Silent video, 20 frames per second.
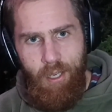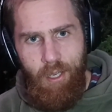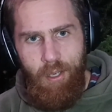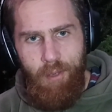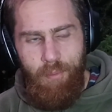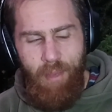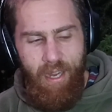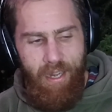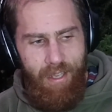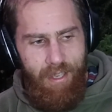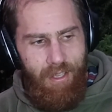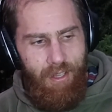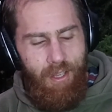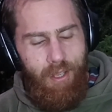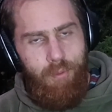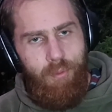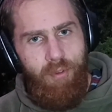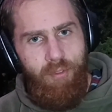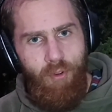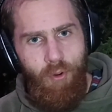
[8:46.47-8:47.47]

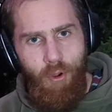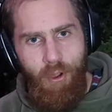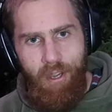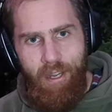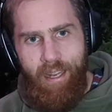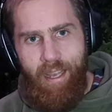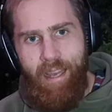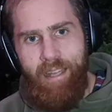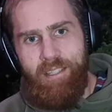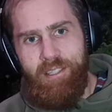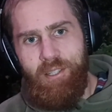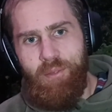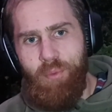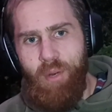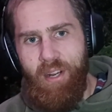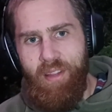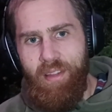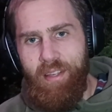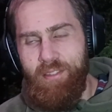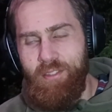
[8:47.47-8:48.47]
immediately before engaging in
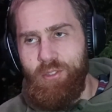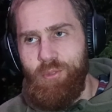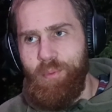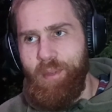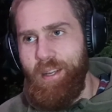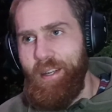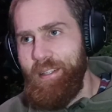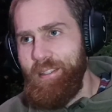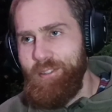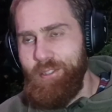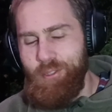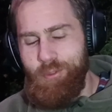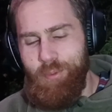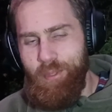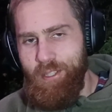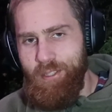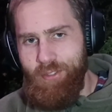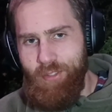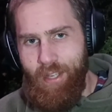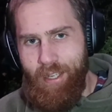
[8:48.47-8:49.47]
one of these experiences,
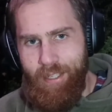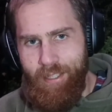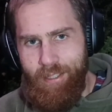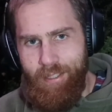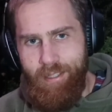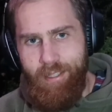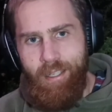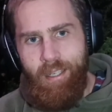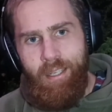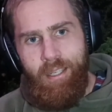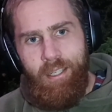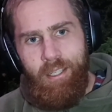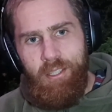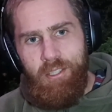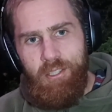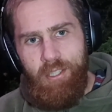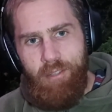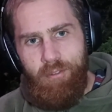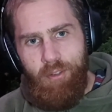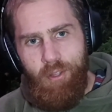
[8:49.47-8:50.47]
because that can
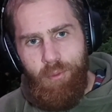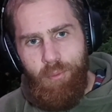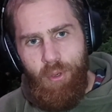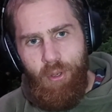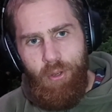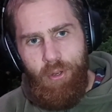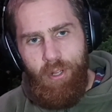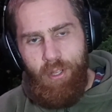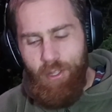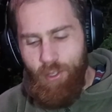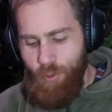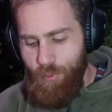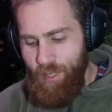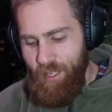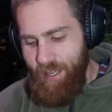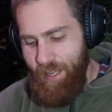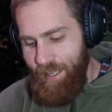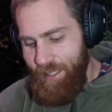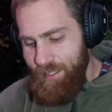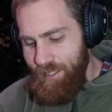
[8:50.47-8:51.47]
shift the mood a little
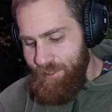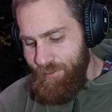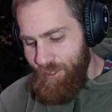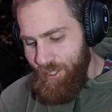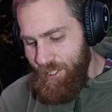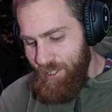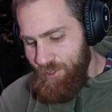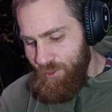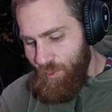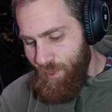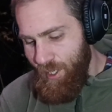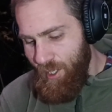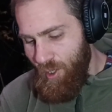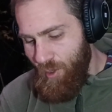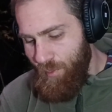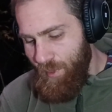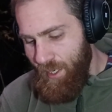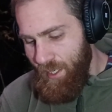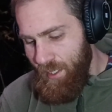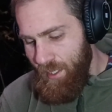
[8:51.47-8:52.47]
bit negatively as
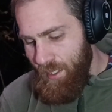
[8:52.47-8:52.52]
well. But